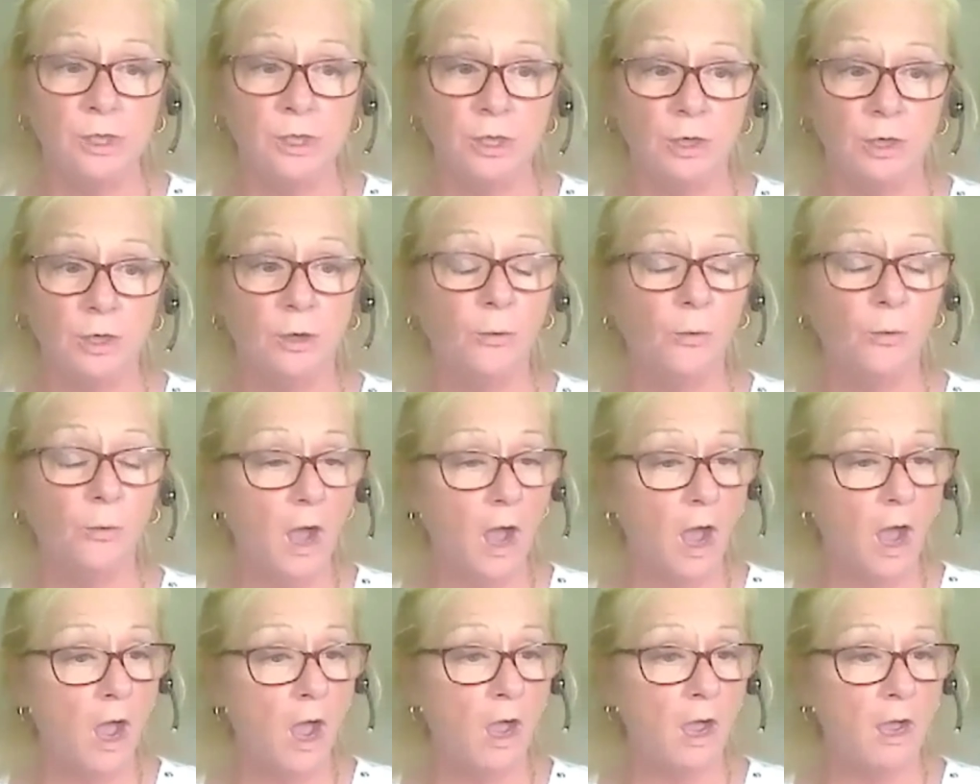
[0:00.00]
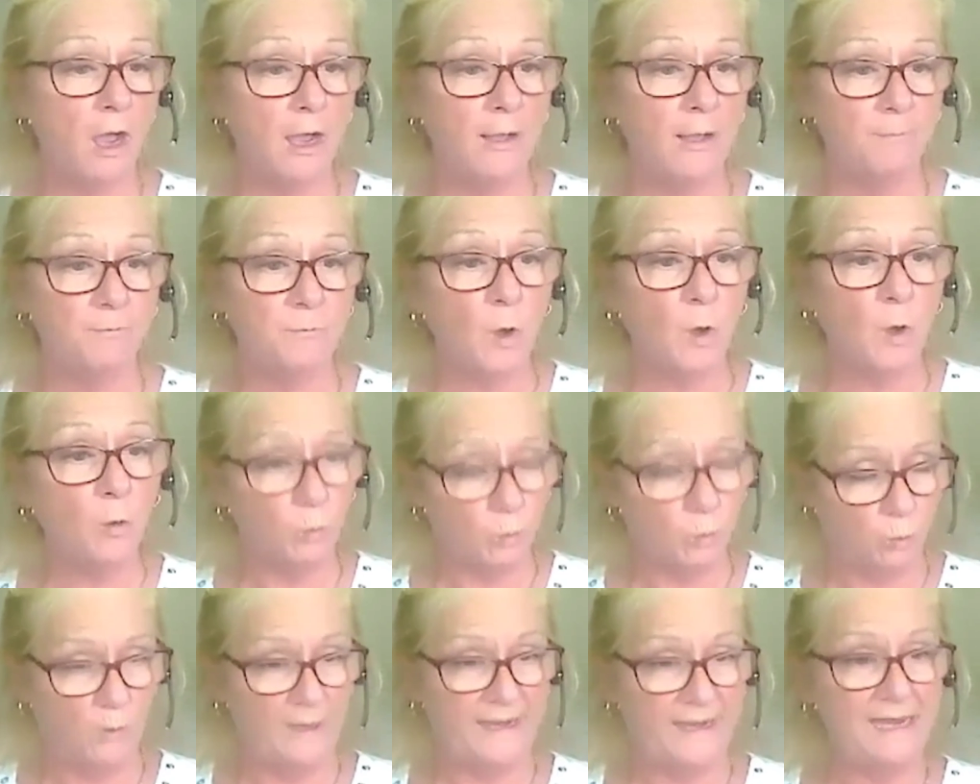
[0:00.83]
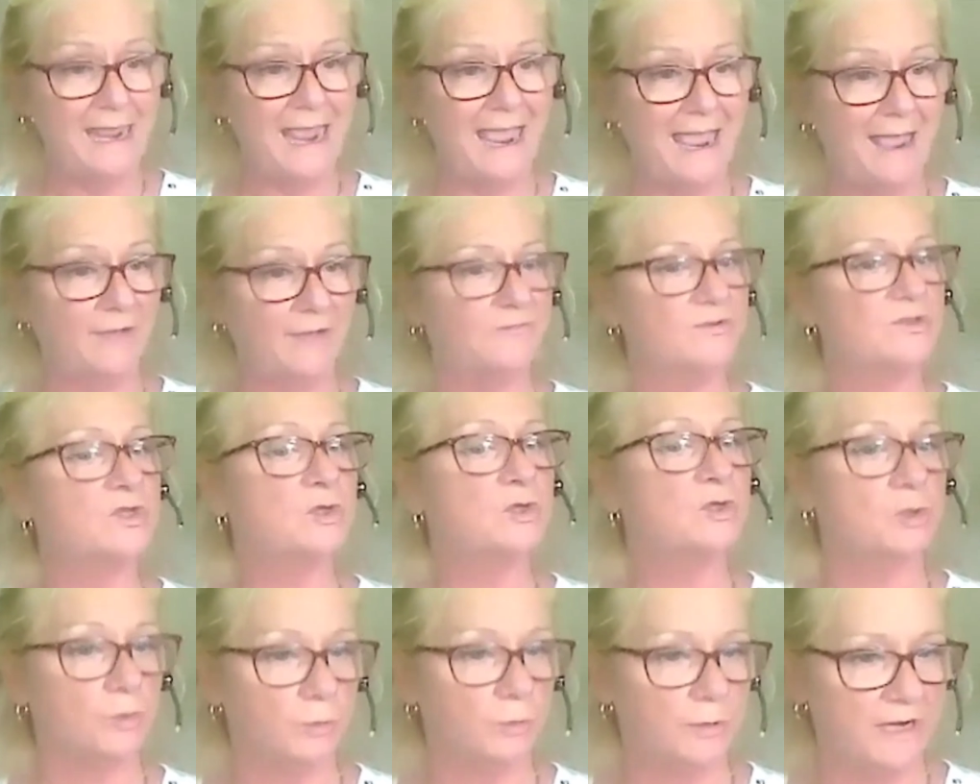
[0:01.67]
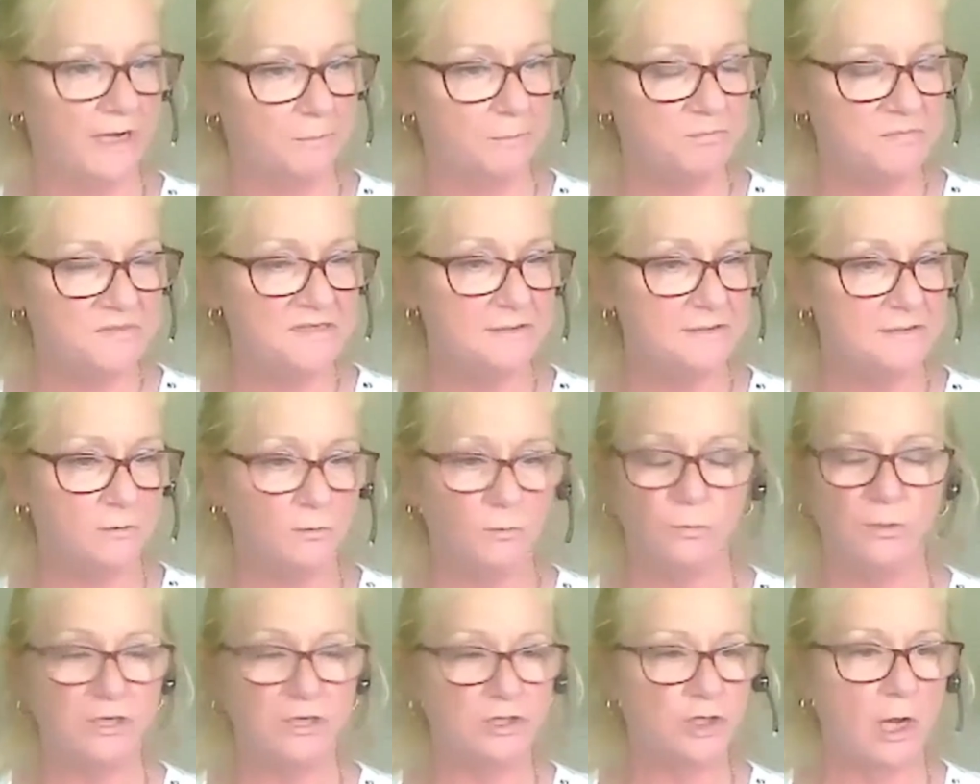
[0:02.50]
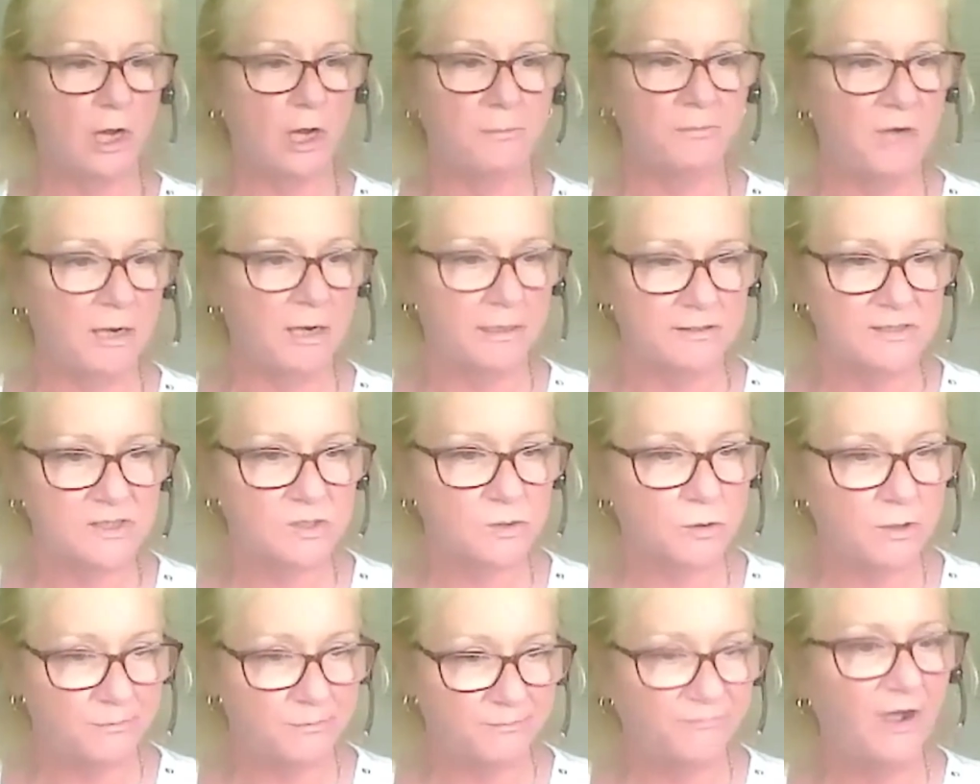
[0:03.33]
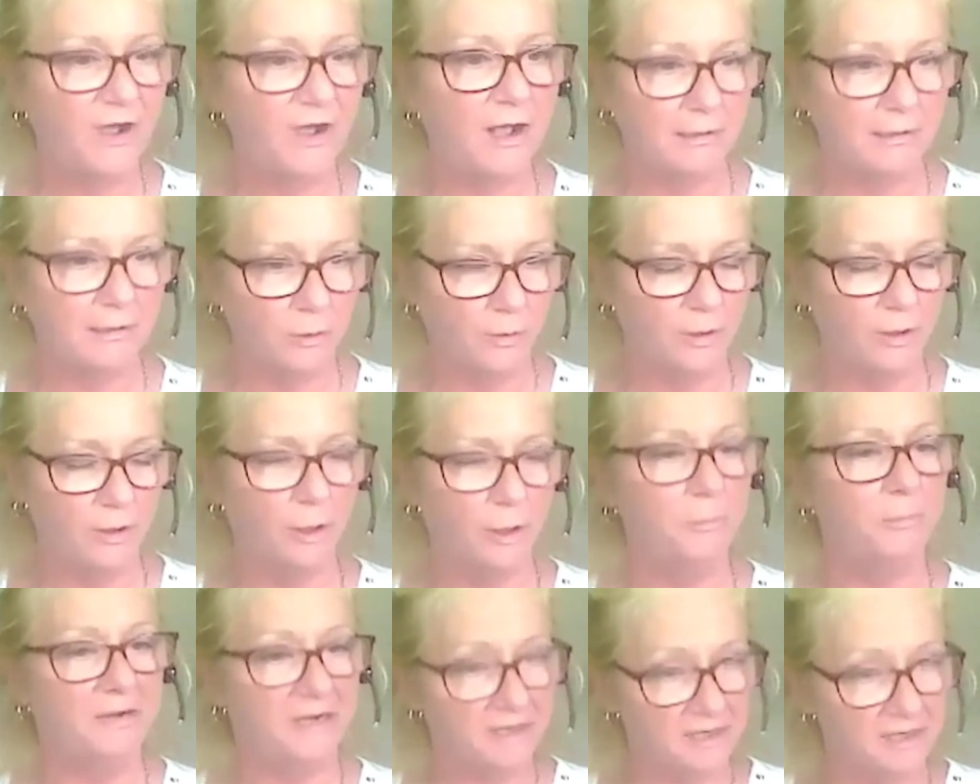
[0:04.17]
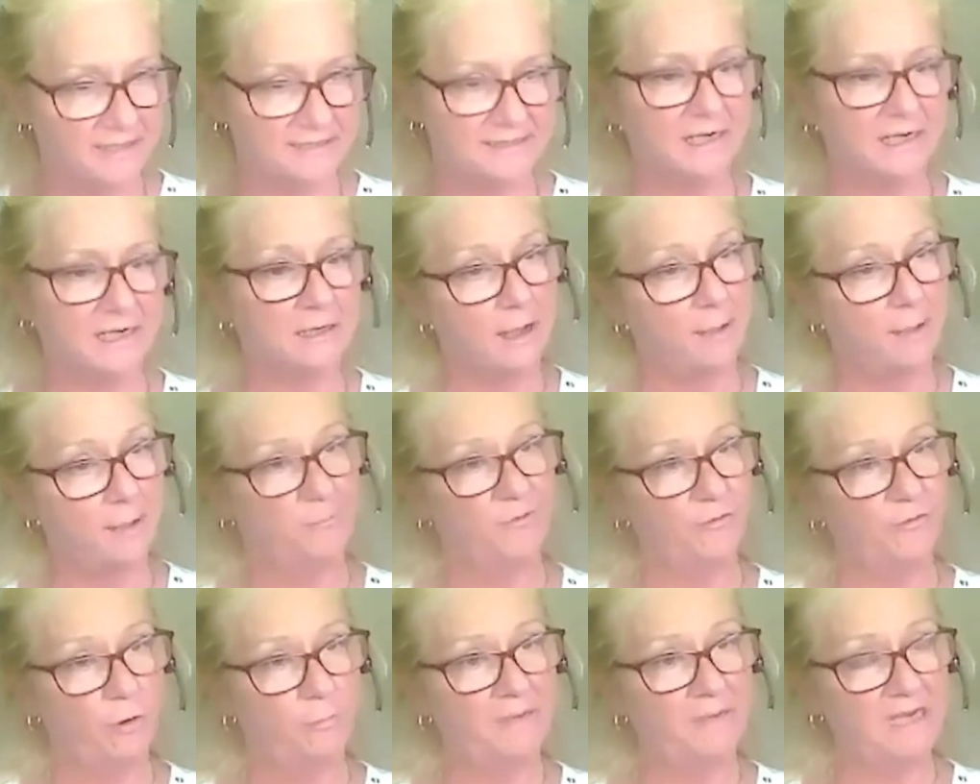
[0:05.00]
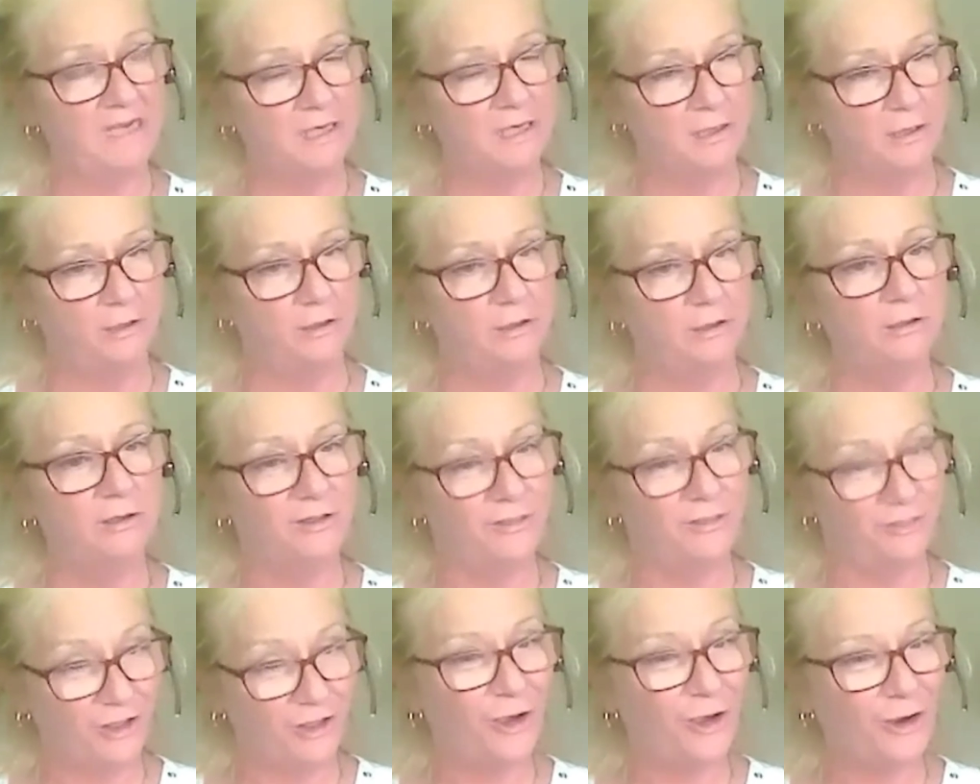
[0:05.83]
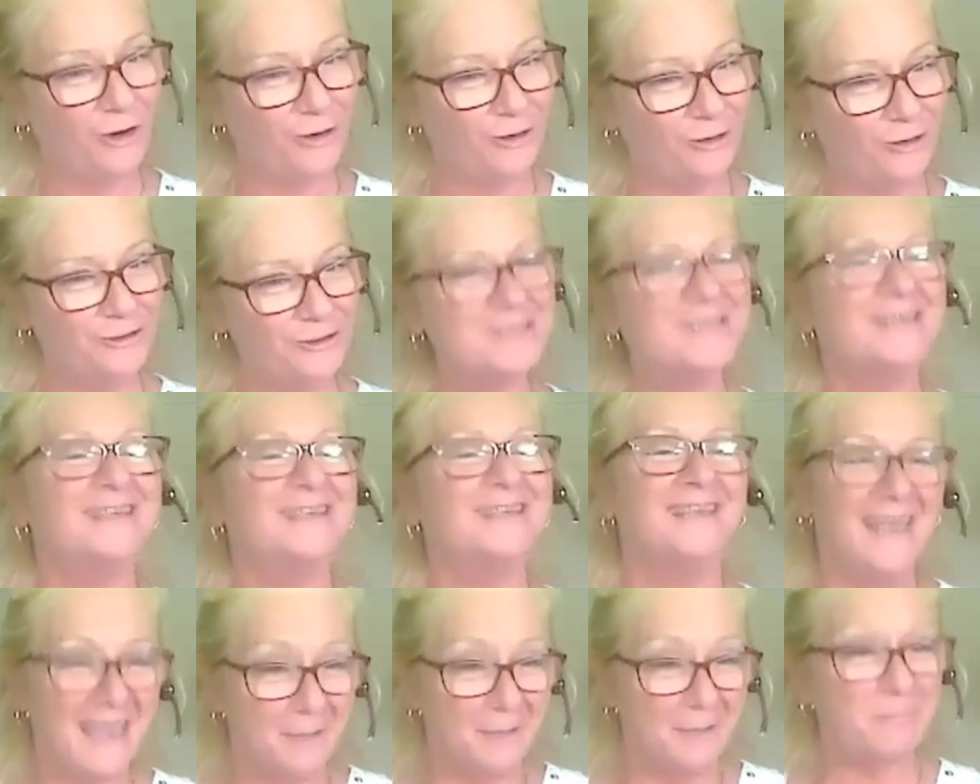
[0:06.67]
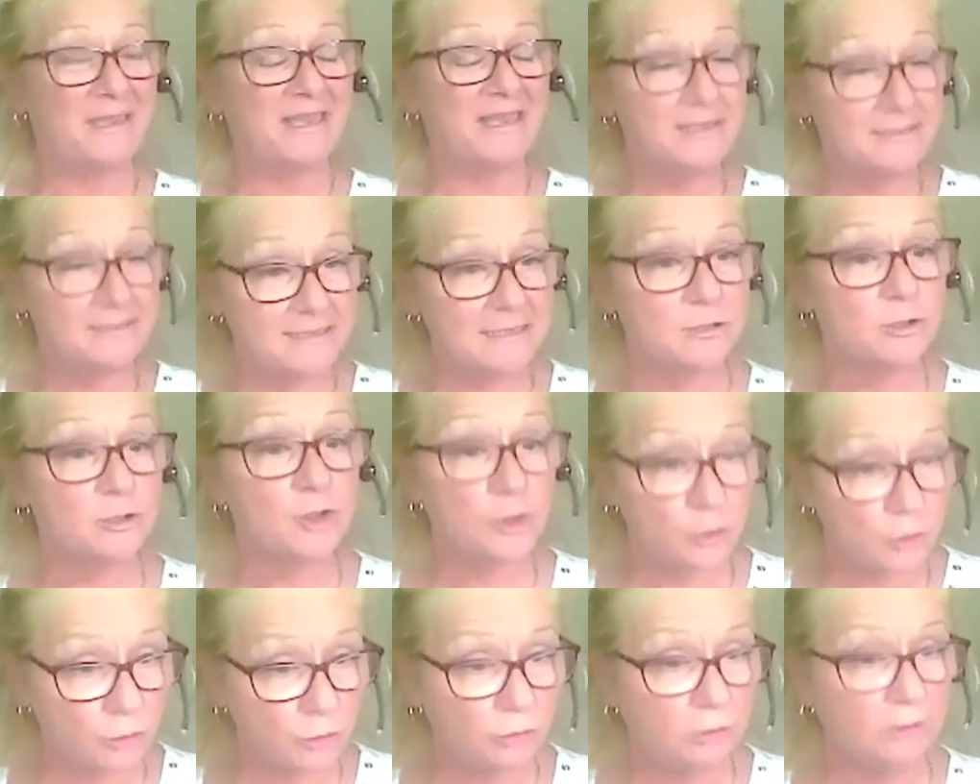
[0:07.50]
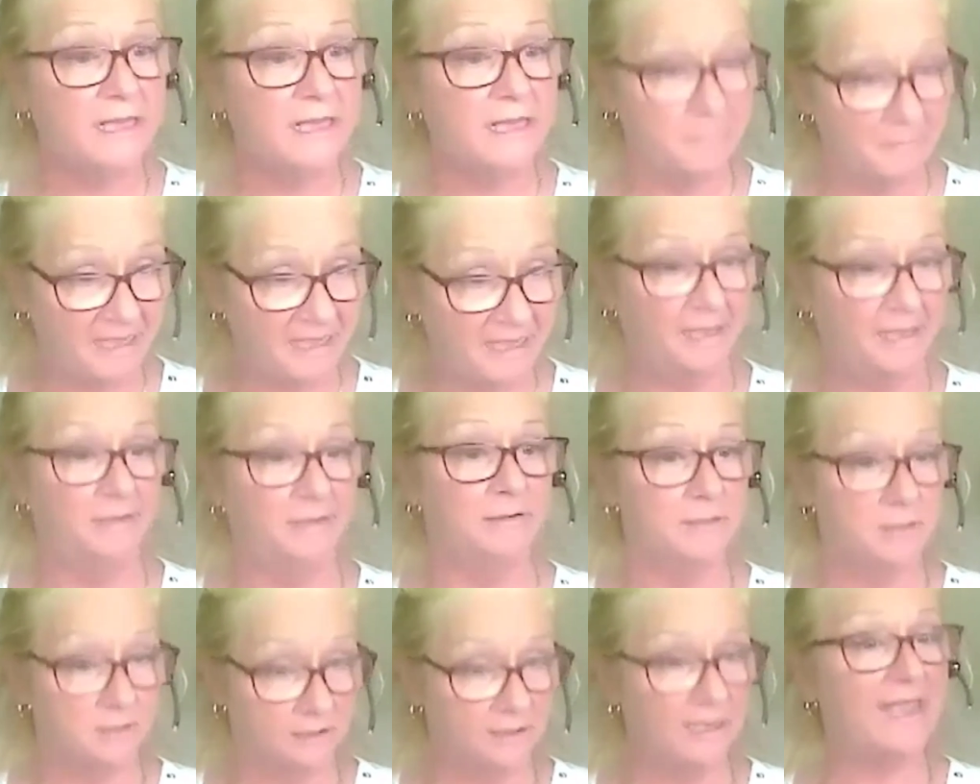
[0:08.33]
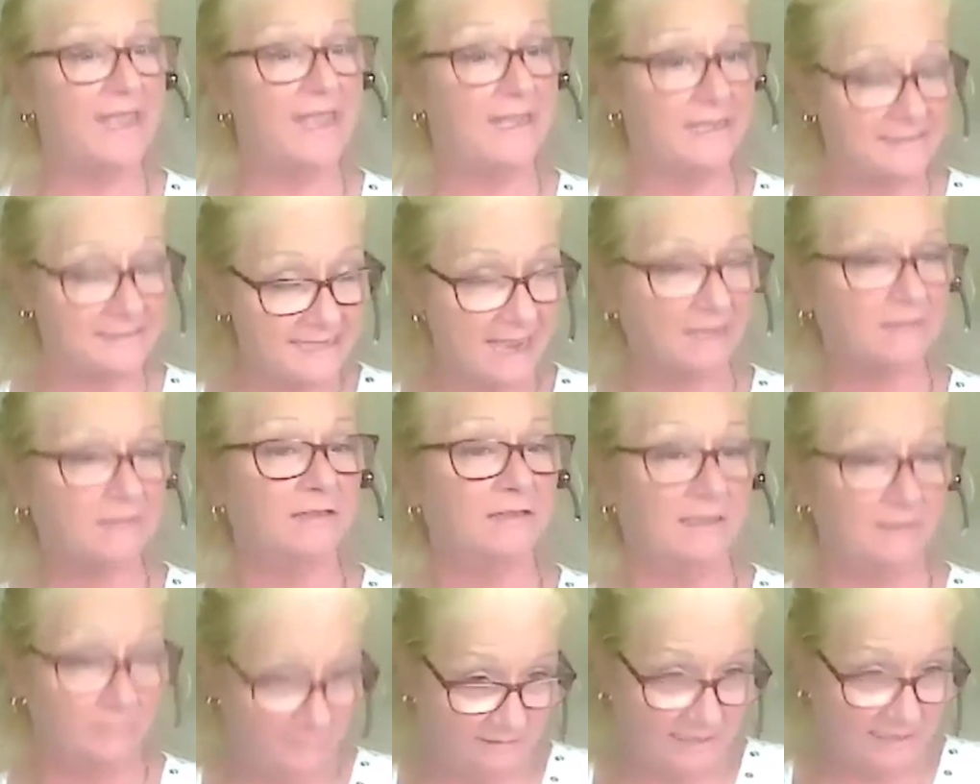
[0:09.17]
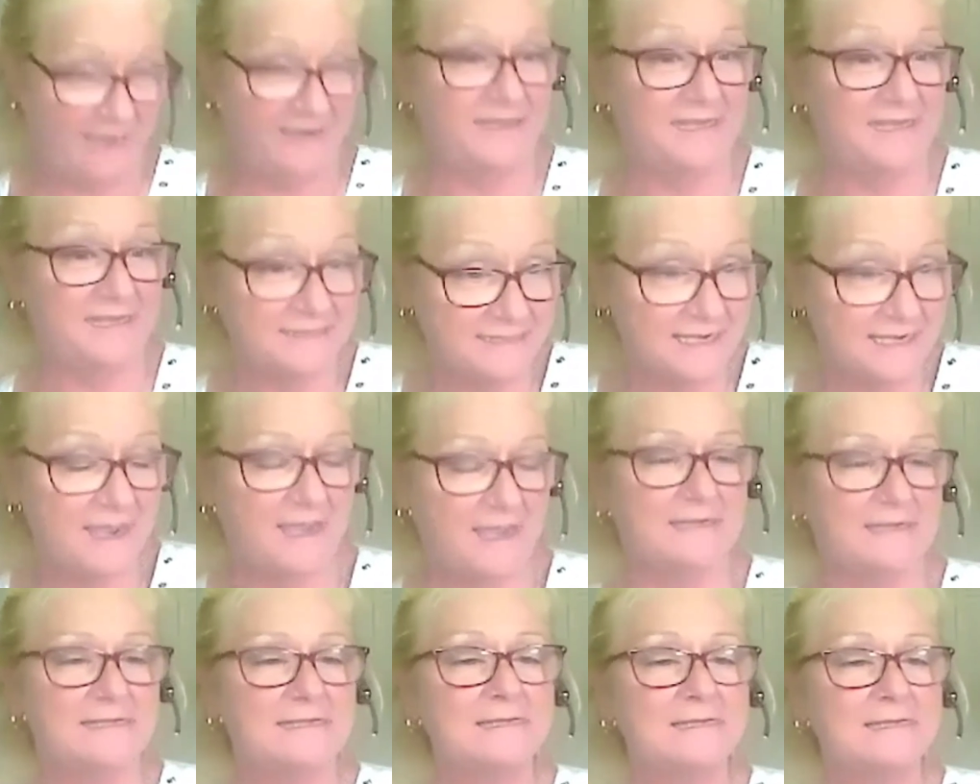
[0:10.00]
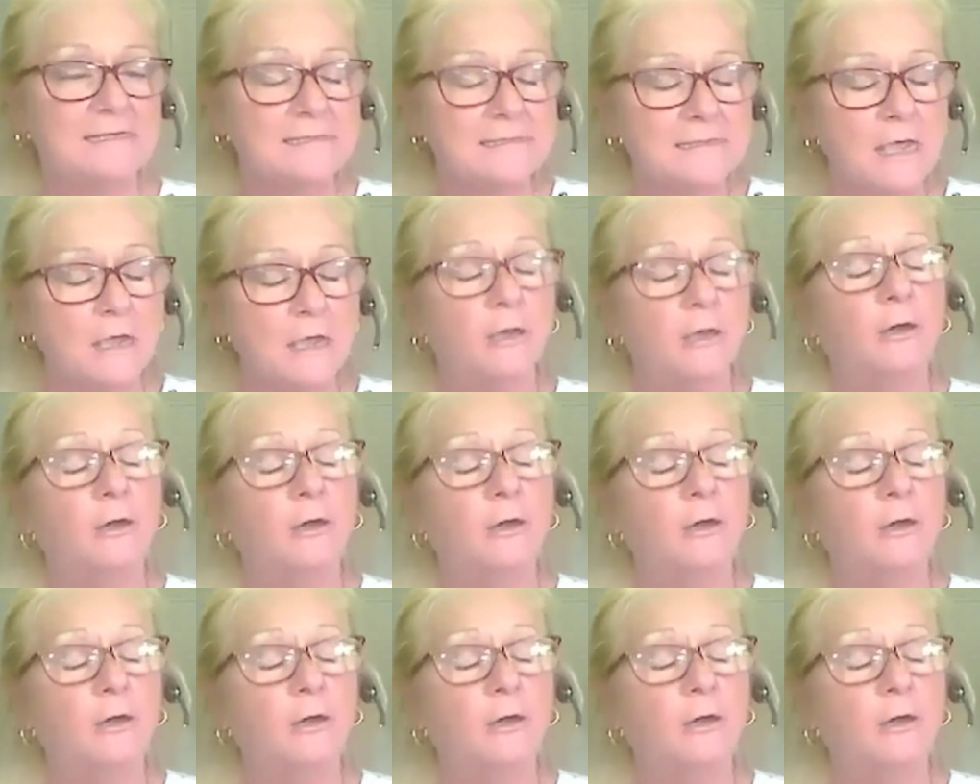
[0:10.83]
you know, um, we have scripts, which I'm not a script follower because it comes from here, the heart, because it's truly meant exactly like it says.